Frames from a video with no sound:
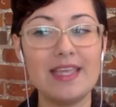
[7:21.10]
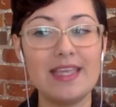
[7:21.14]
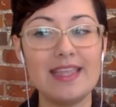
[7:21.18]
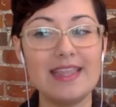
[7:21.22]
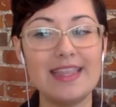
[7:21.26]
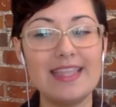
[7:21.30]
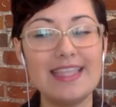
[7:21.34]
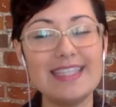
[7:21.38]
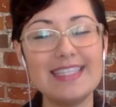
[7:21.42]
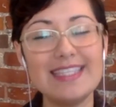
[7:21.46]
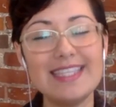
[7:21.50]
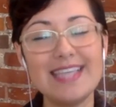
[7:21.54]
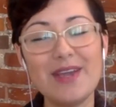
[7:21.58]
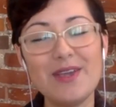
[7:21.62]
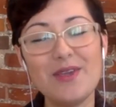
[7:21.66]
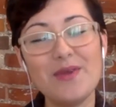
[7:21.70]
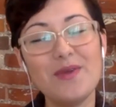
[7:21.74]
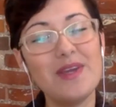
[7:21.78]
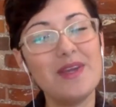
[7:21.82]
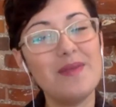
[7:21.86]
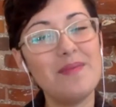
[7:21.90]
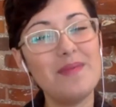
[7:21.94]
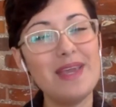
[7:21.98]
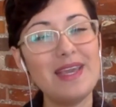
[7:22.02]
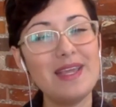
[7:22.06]
this is how you
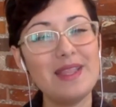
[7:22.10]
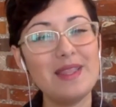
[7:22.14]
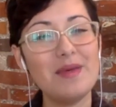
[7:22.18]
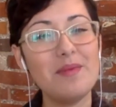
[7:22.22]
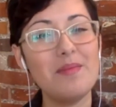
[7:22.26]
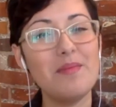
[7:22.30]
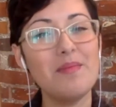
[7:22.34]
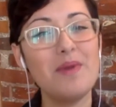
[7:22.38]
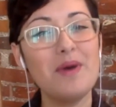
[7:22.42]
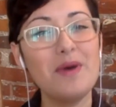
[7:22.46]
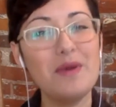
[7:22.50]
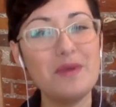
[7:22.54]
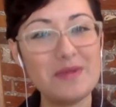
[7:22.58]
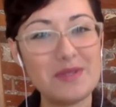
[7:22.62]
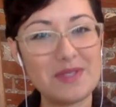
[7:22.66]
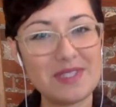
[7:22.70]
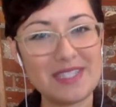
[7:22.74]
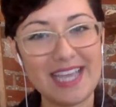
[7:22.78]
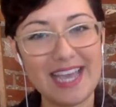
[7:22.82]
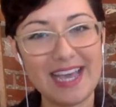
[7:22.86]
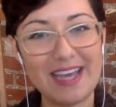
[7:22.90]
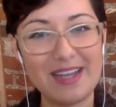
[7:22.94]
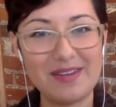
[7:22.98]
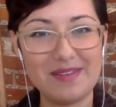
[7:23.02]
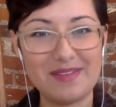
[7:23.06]
can make the most
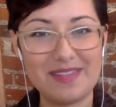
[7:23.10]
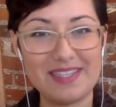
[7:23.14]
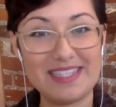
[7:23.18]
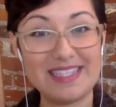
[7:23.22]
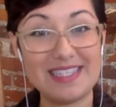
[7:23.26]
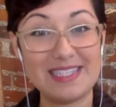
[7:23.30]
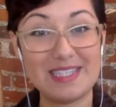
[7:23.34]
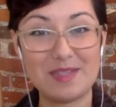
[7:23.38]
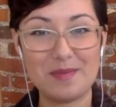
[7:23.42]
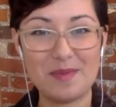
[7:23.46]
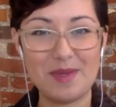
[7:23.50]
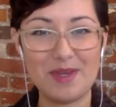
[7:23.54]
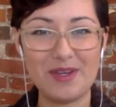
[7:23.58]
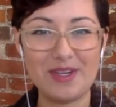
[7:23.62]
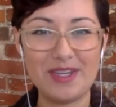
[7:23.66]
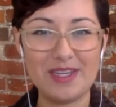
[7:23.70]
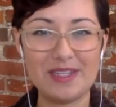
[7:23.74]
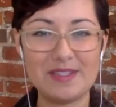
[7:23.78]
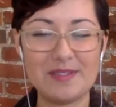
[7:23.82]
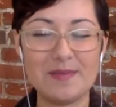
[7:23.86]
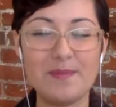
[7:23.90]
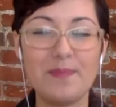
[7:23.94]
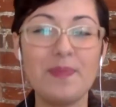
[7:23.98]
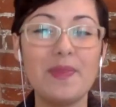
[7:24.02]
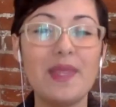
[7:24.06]
out of this
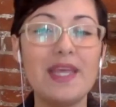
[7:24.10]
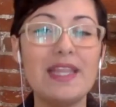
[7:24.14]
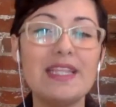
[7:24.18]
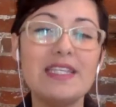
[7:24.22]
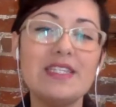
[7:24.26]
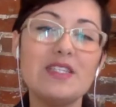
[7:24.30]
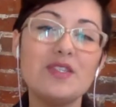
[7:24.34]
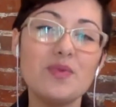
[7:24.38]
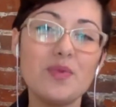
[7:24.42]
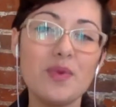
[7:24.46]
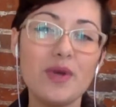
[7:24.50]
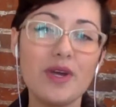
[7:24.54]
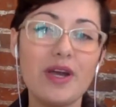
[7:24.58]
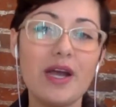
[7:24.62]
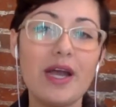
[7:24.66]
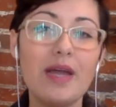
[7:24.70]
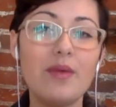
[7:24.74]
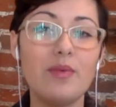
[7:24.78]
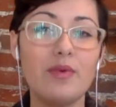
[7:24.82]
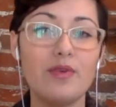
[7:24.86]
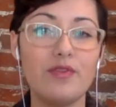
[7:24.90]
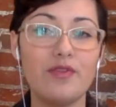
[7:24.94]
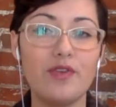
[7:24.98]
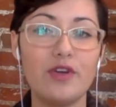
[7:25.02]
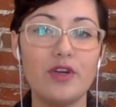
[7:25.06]
experience. And this is where I
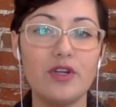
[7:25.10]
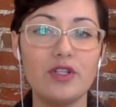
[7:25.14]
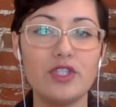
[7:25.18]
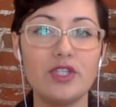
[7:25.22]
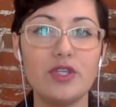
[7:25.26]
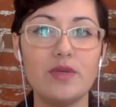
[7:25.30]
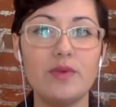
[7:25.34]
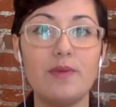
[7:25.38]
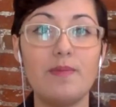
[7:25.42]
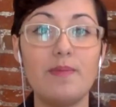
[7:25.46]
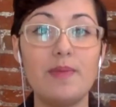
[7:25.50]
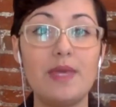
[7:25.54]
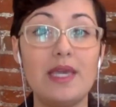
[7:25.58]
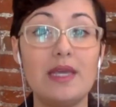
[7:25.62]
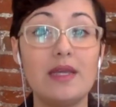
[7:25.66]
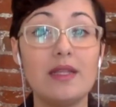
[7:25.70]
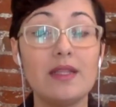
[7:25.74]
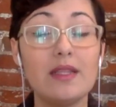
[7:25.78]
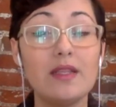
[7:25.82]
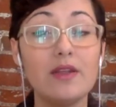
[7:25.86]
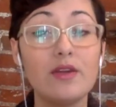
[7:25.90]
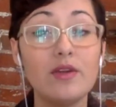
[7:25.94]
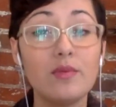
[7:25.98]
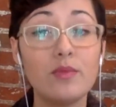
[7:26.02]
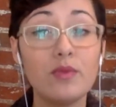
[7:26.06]
refer to it being a
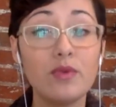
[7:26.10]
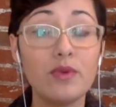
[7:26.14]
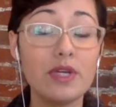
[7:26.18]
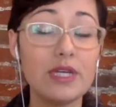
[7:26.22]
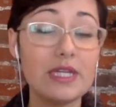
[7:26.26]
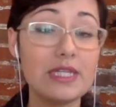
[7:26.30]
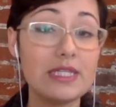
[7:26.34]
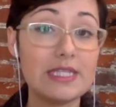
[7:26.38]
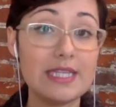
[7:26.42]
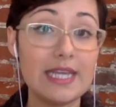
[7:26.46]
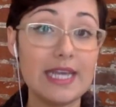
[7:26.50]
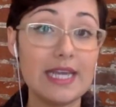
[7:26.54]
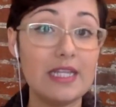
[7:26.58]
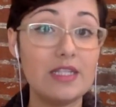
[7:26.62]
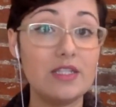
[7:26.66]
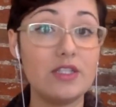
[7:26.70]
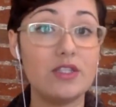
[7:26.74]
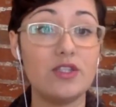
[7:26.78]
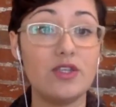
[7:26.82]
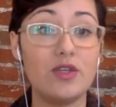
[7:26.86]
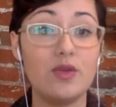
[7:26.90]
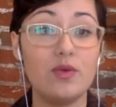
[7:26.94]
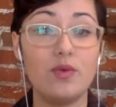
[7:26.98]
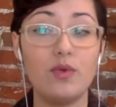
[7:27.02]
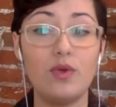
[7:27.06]
little more
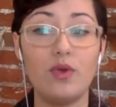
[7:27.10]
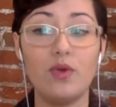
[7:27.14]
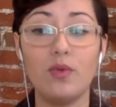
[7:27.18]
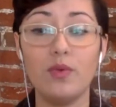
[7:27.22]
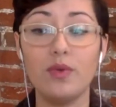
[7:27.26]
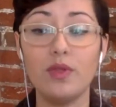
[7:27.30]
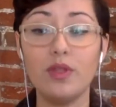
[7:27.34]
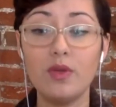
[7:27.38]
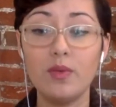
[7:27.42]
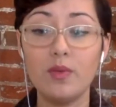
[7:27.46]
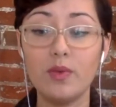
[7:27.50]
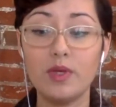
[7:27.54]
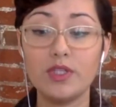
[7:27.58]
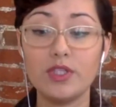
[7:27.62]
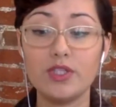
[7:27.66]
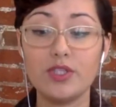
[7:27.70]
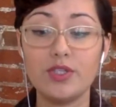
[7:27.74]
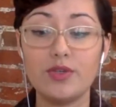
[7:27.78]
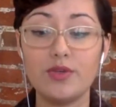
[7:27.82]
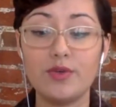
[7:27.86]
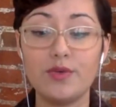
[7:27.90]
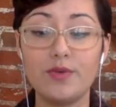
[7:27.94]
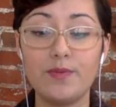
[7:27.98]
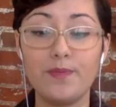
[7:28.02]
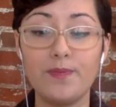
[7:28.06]
intense. You really want
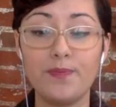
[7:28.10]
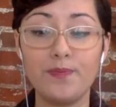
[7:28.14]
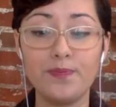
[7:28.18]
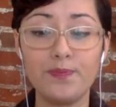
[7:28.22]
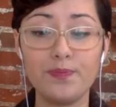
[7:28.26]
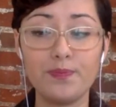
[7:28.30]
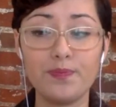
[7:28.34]
to